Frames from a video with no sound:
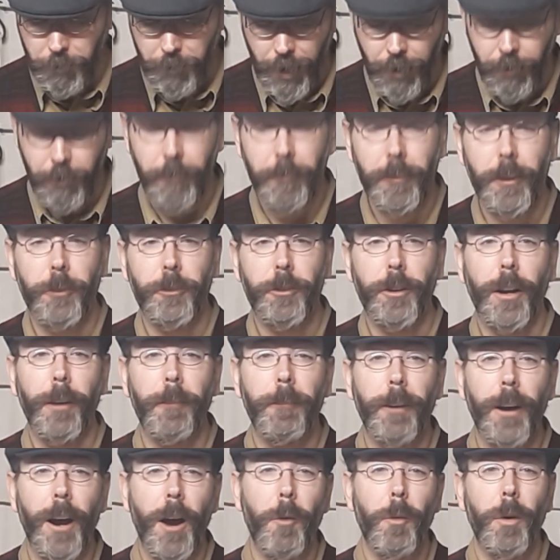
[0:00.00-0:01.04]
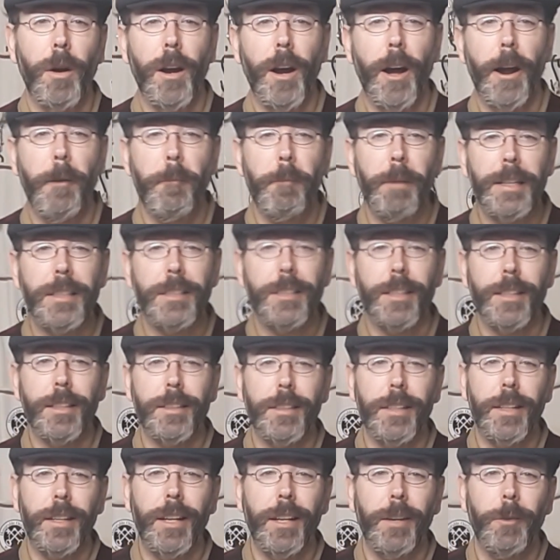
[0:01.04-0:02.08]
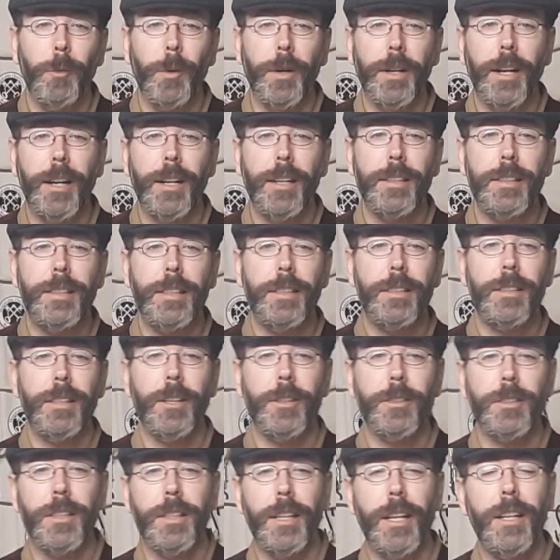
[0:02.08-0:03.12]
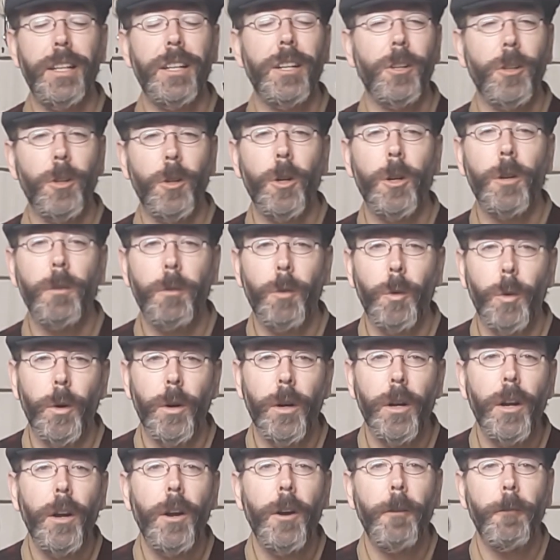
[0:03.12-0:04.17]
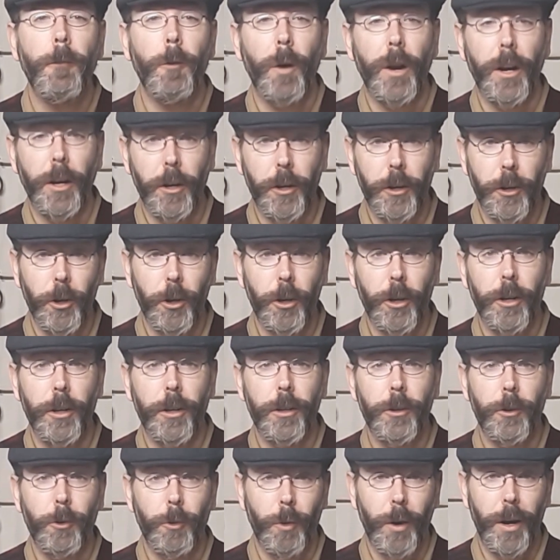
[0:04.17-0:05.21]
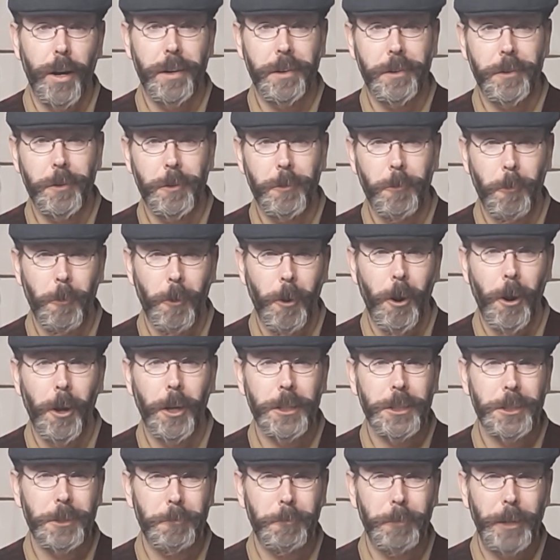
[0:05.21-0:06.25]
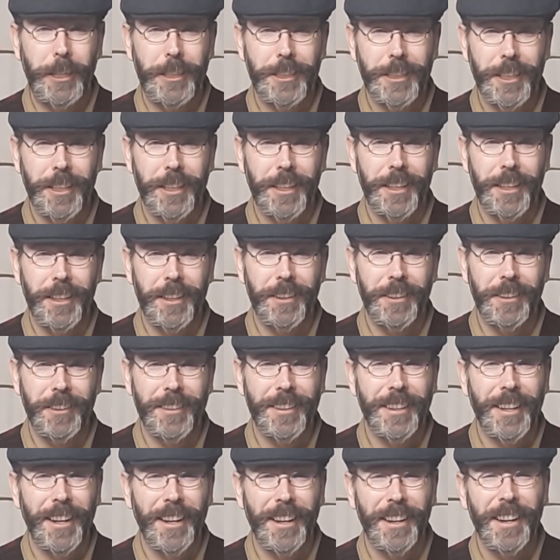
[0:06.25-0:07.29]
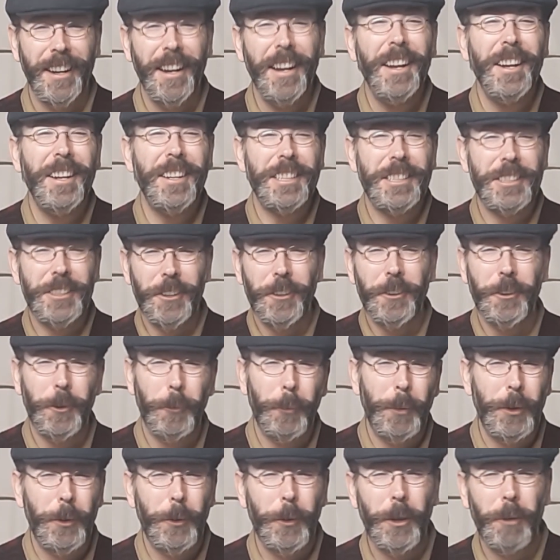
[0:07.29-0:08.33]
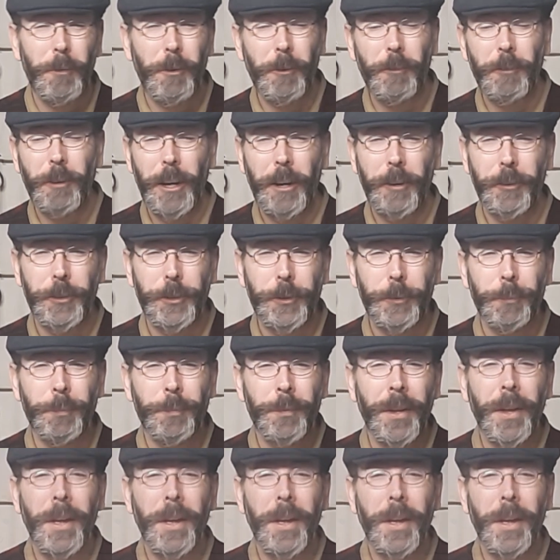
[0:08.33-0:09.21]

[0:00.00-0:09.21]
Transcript: them out. They're trying to figure out what kind of mess kit to get, what kind of details that they need to look for for a good, great, or awesome mess kit, okay? So you'll be doing them a favor.